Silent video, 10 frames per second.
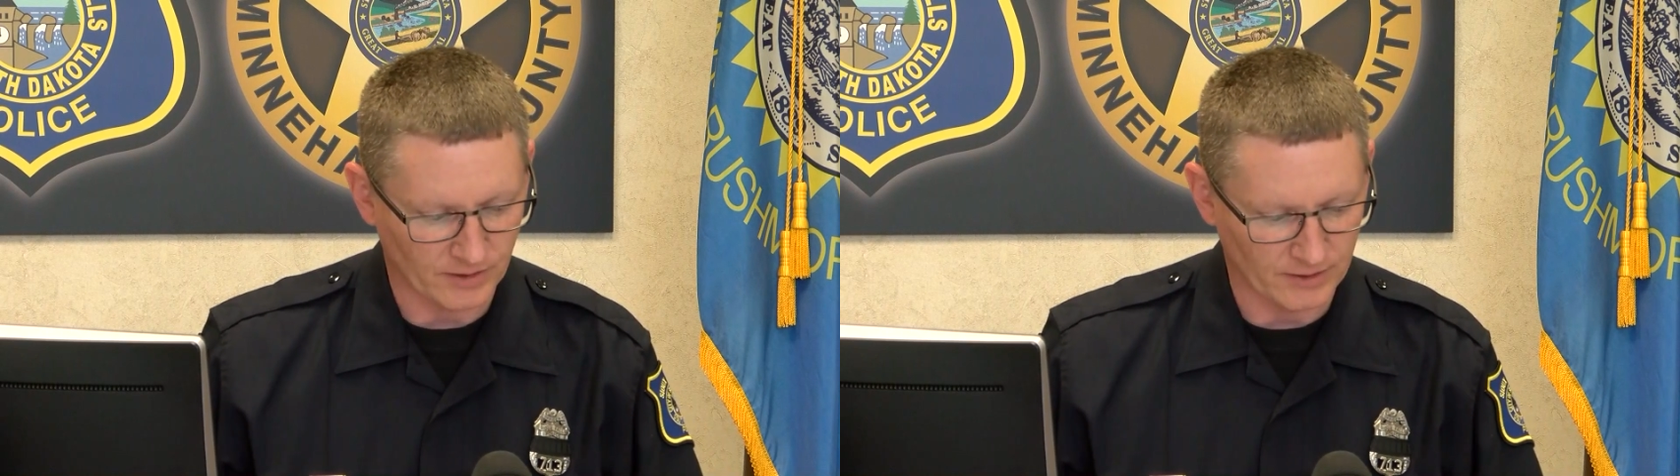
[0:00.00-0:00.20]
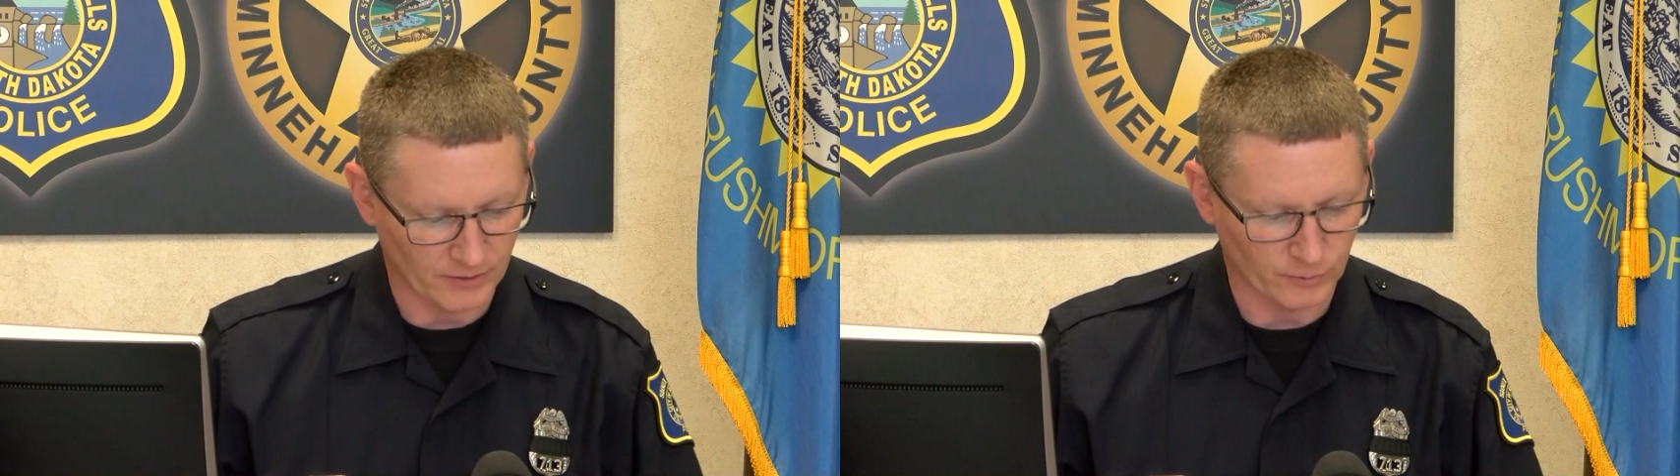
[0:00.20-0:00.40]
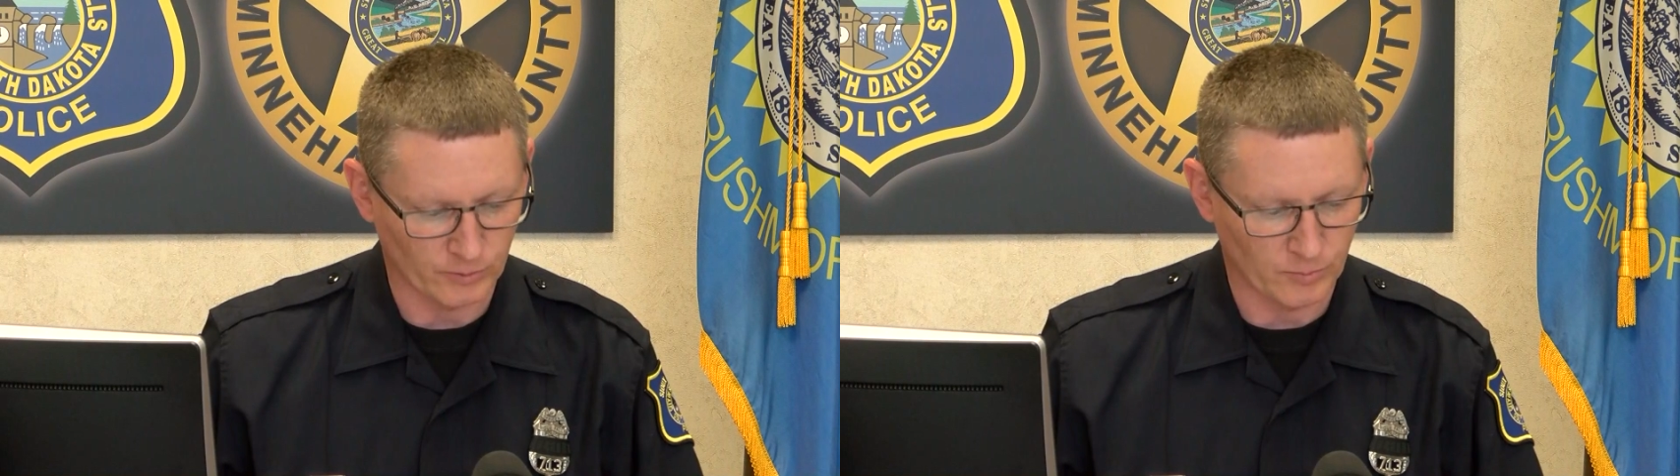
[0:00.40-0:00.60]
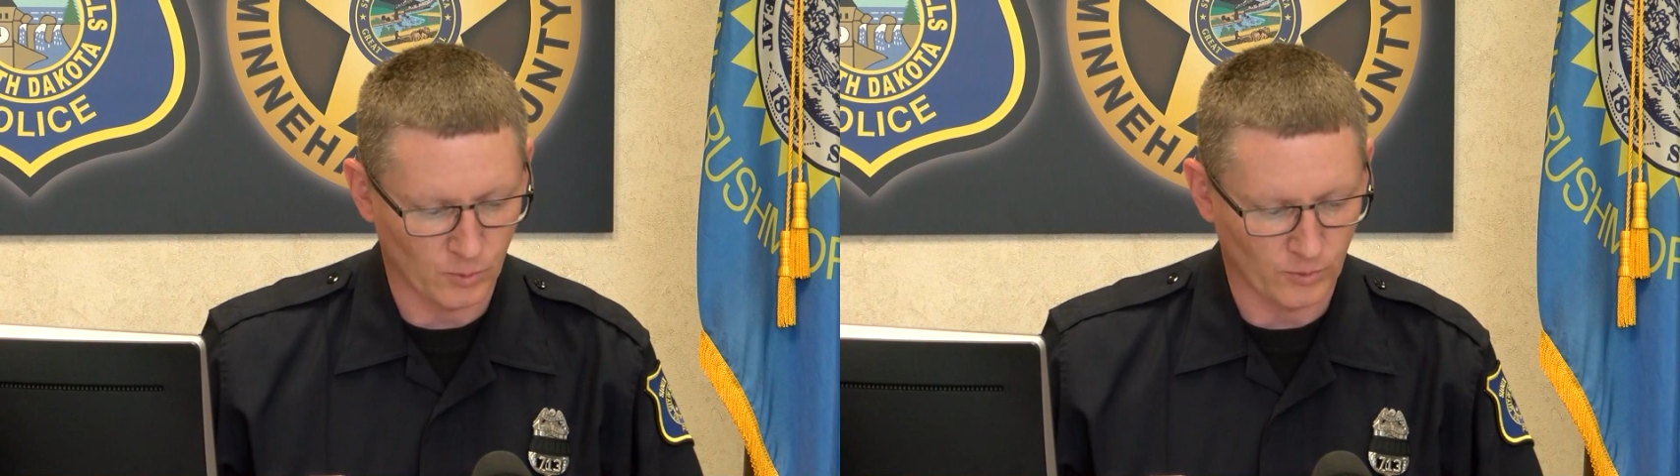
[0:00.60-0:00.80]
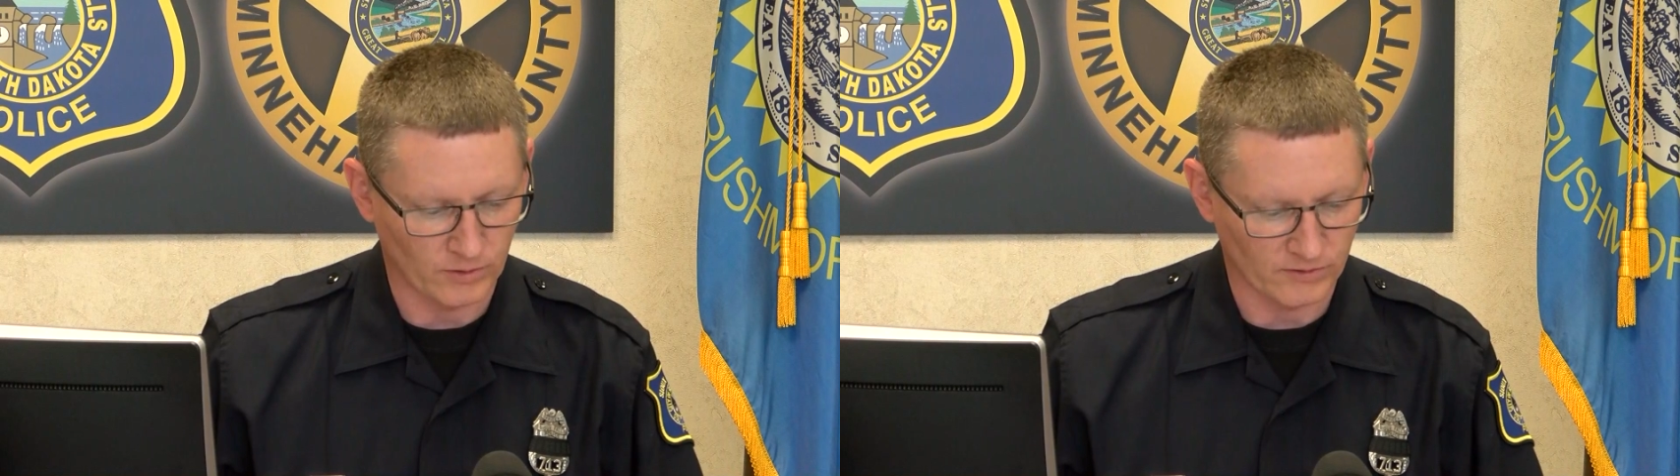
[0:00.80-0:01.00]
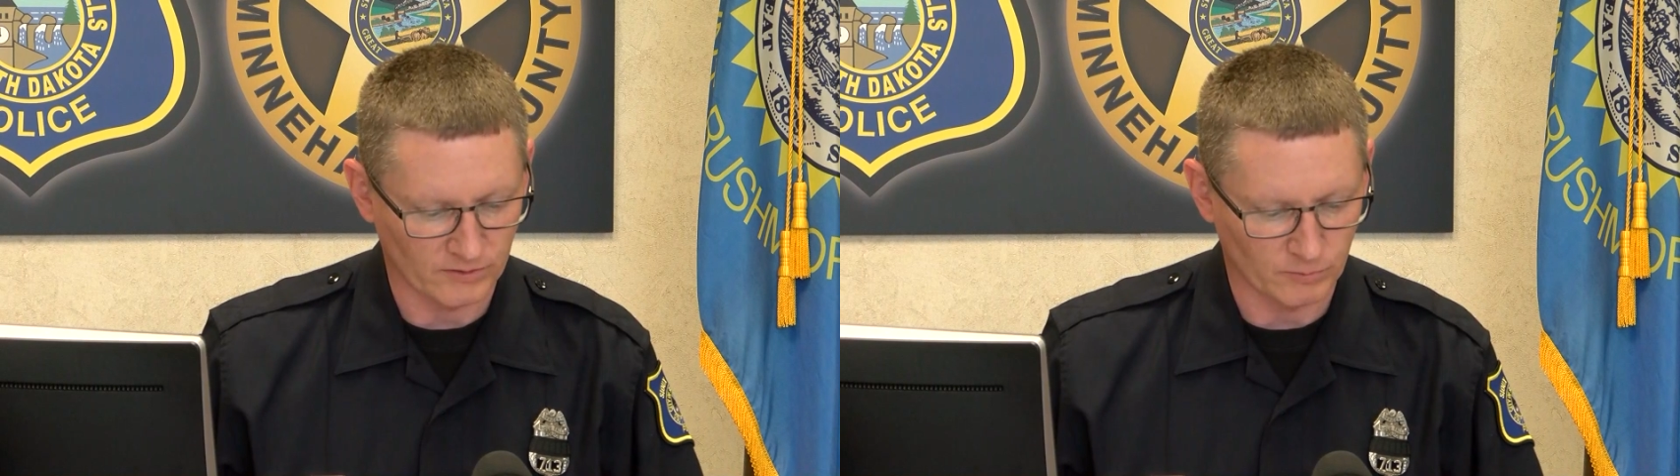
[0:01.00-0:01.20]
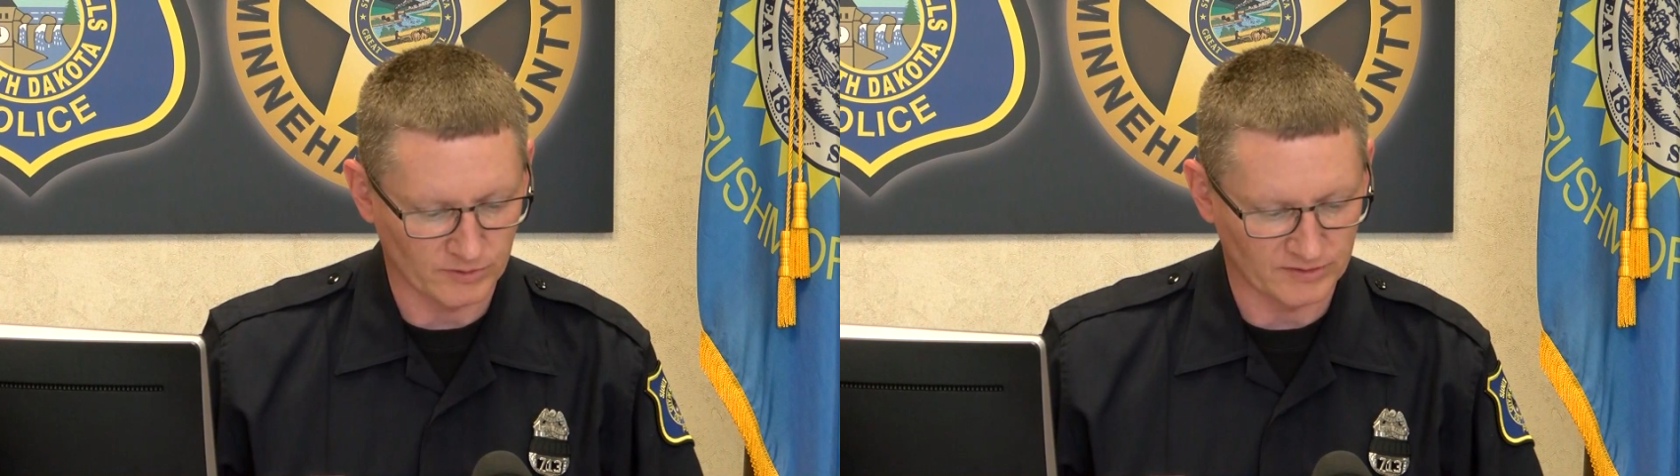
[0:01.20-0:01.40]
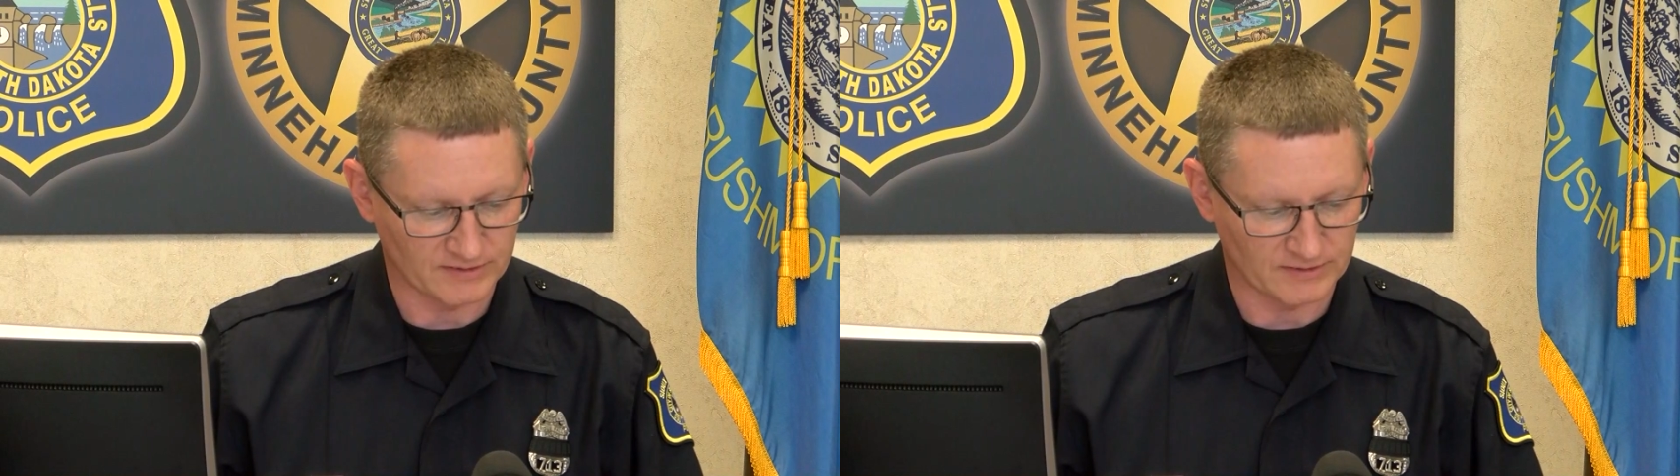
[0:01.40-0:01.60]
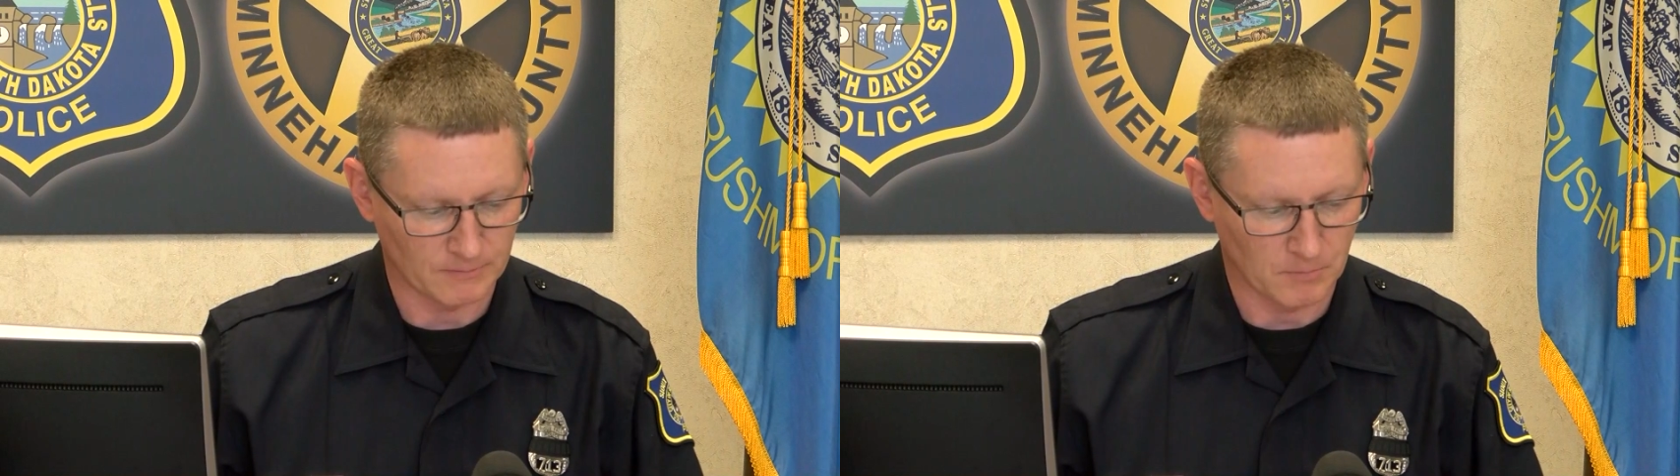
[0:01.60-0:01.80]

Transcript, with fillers: another report that was